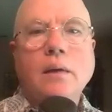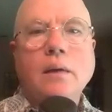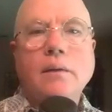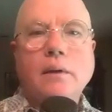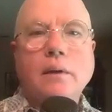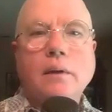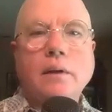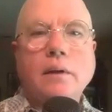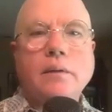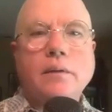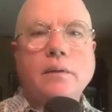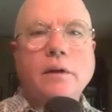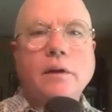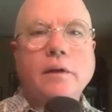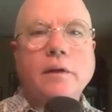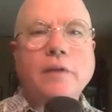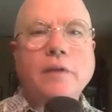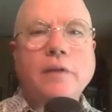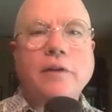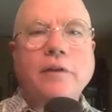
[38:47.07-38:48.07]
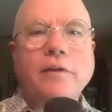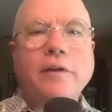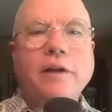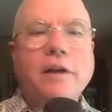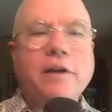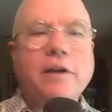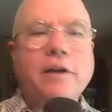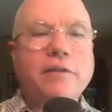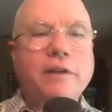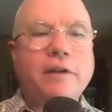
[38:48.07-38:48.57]
That's. I'm
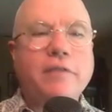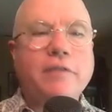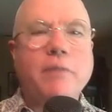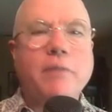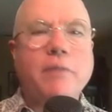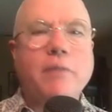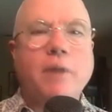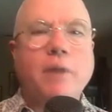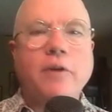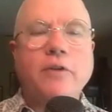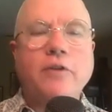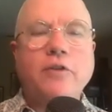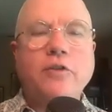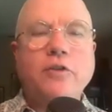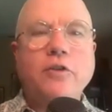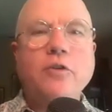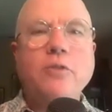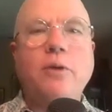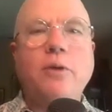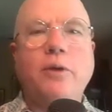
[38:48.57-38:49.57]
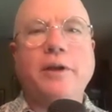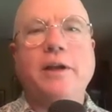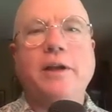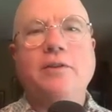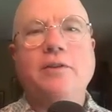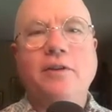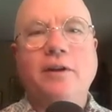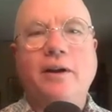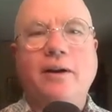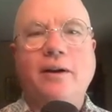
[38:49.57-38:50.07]
going to give Martin 2
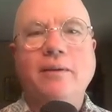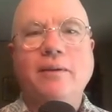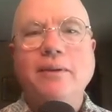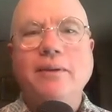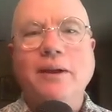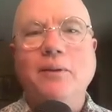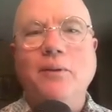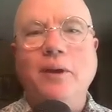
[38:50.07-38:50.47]
brilliants here in